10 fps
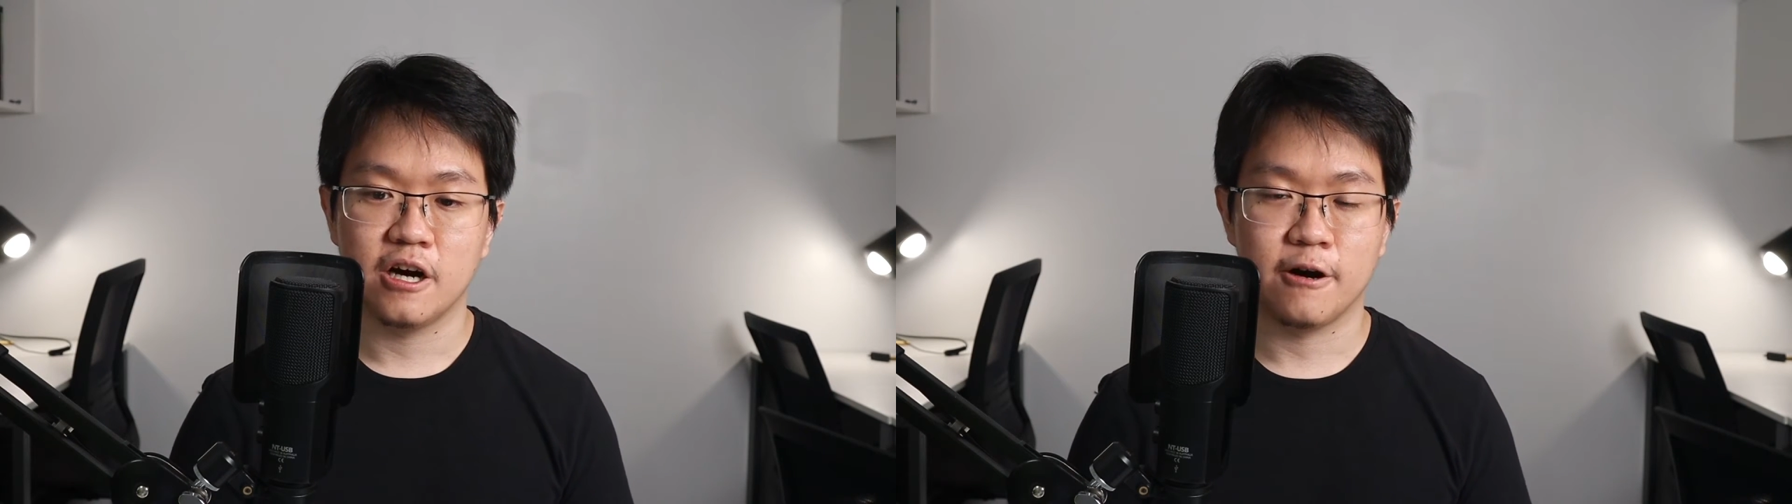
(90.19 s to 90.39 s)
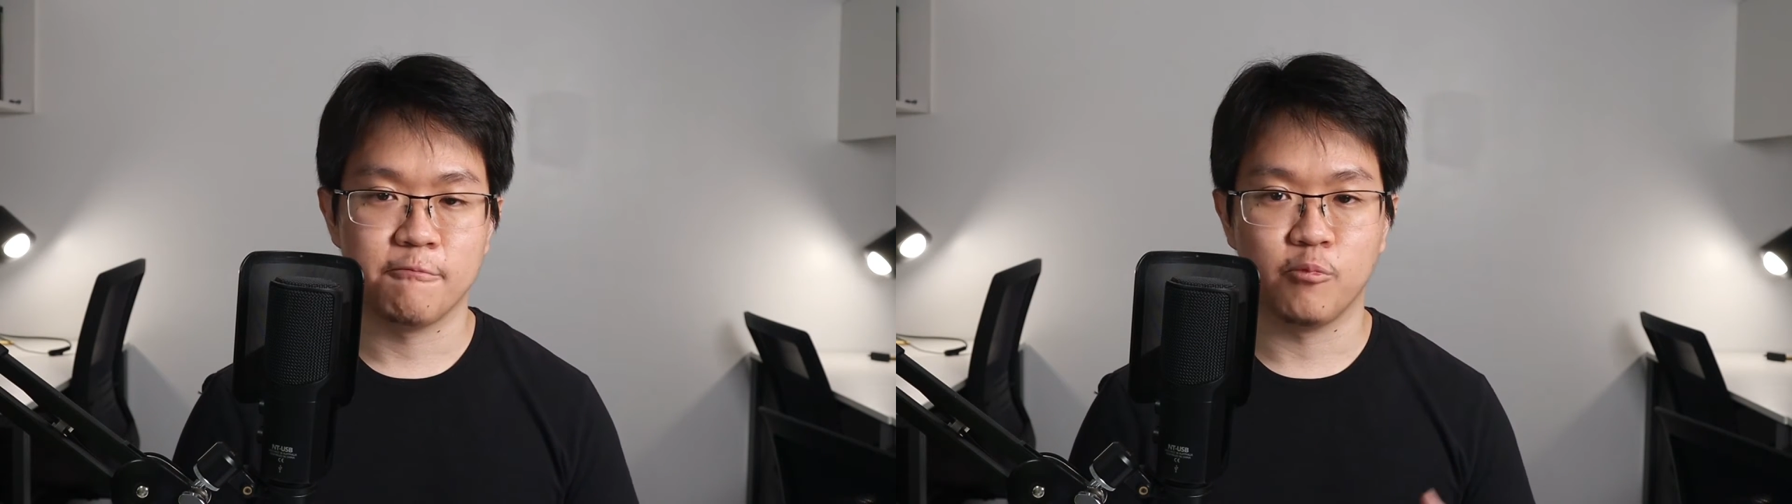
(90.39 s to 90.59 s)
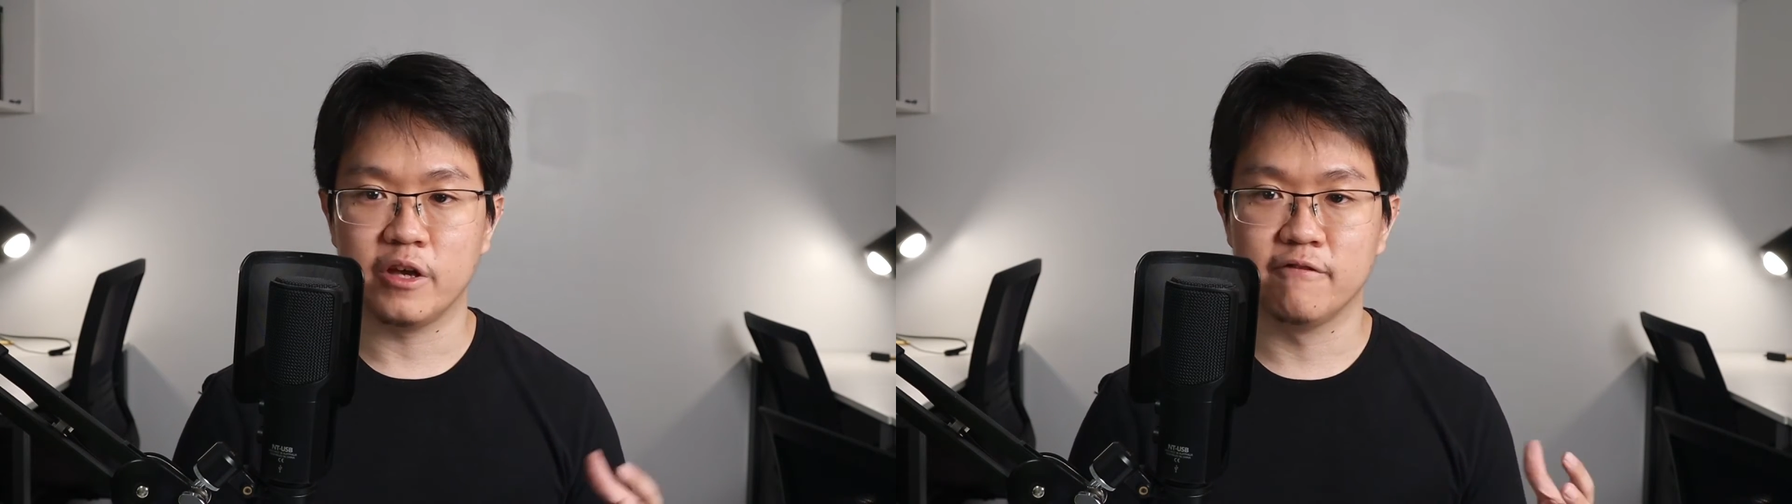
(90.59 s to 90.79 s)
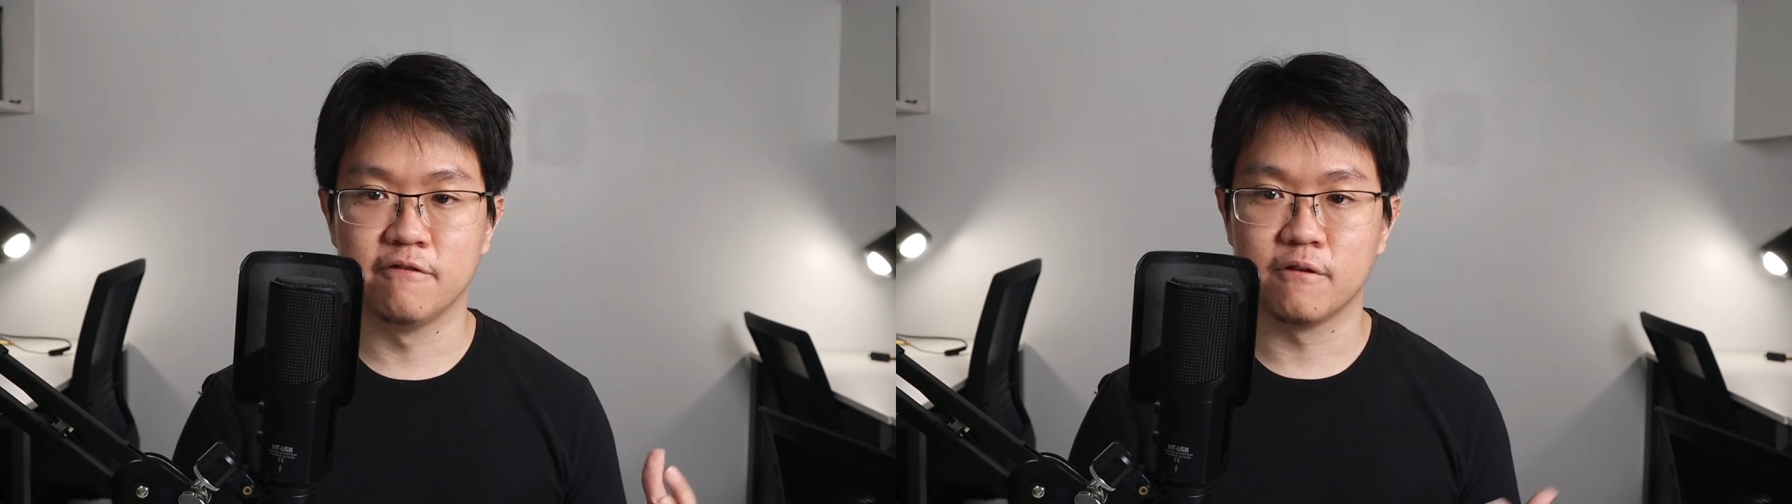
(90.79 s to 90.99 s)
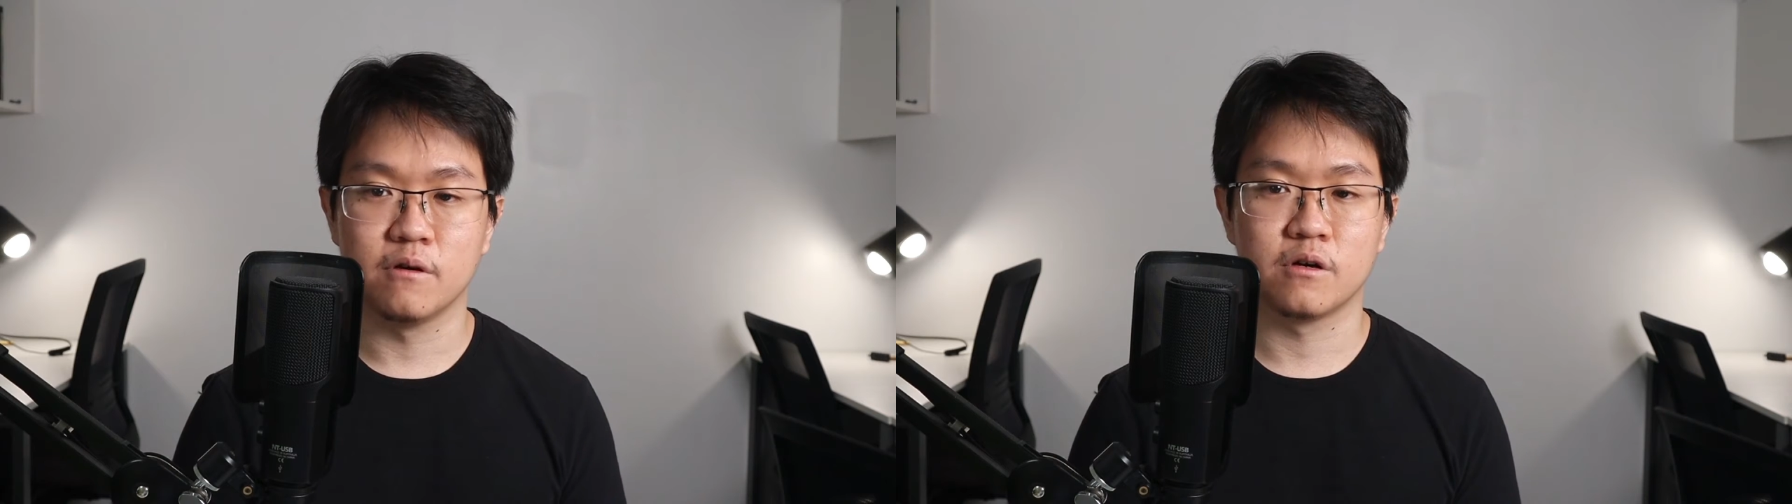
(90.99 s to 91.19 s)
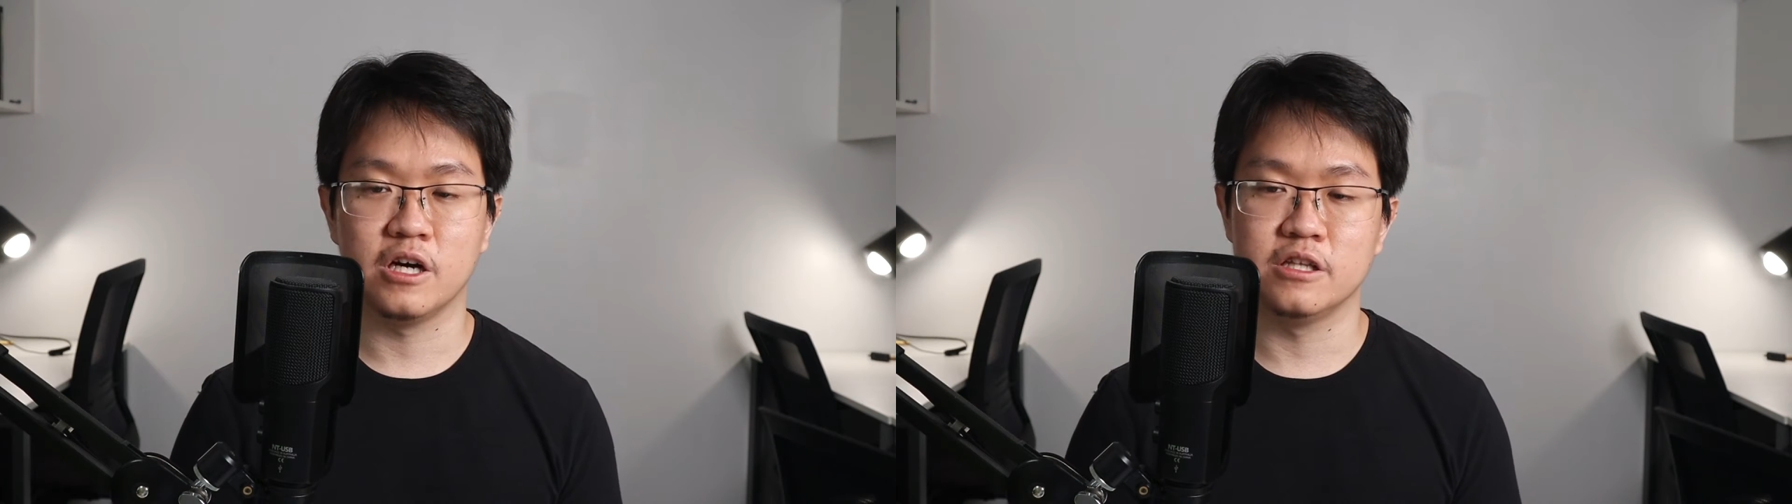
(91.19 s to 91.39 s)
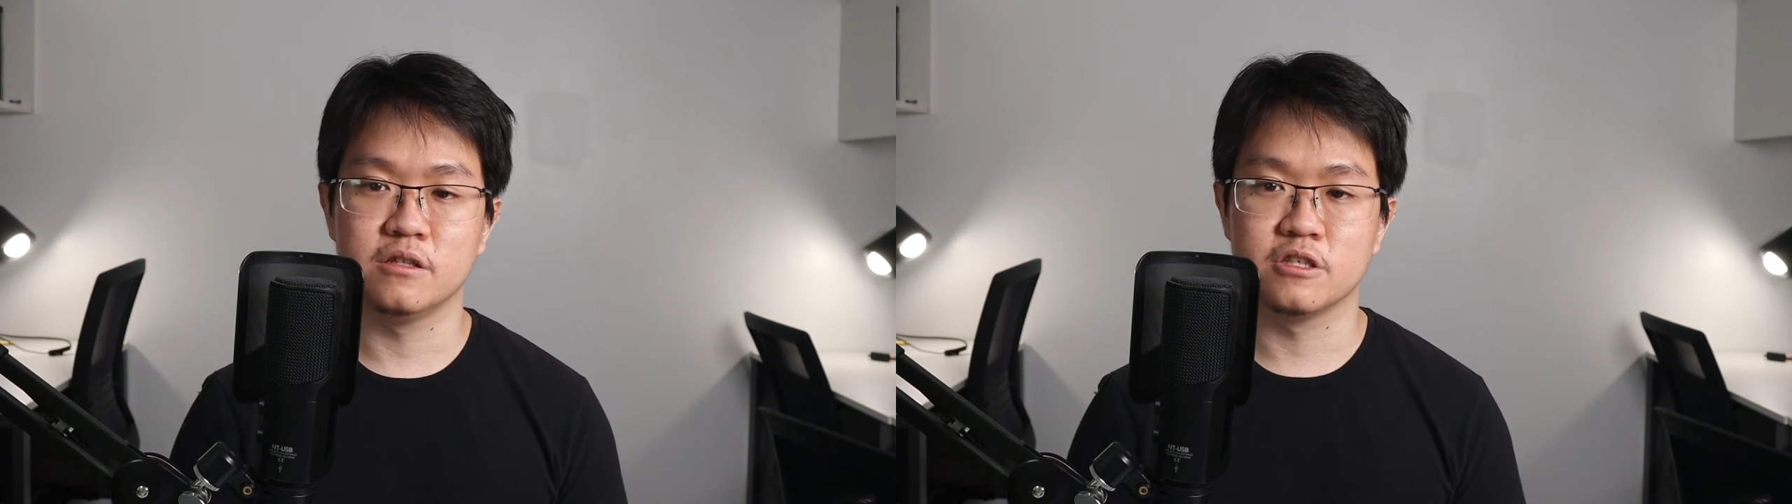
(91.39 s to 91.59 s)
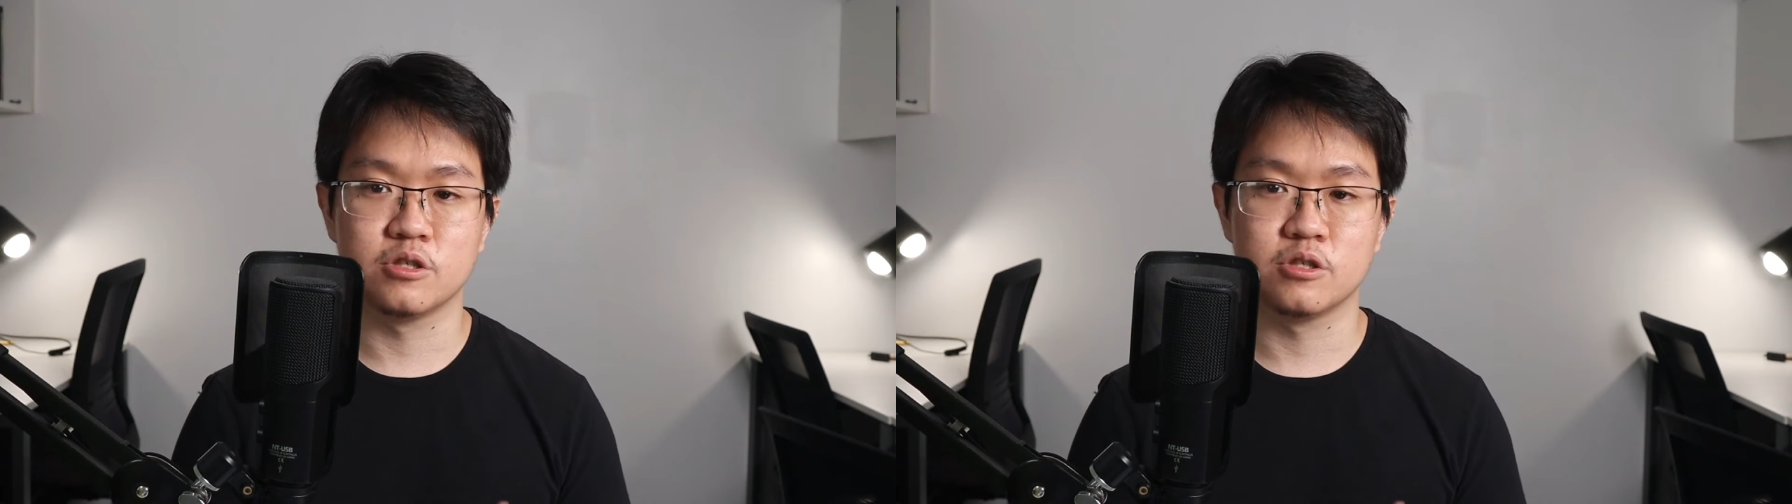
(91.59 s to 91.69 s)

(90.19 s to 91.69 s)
Um, we've run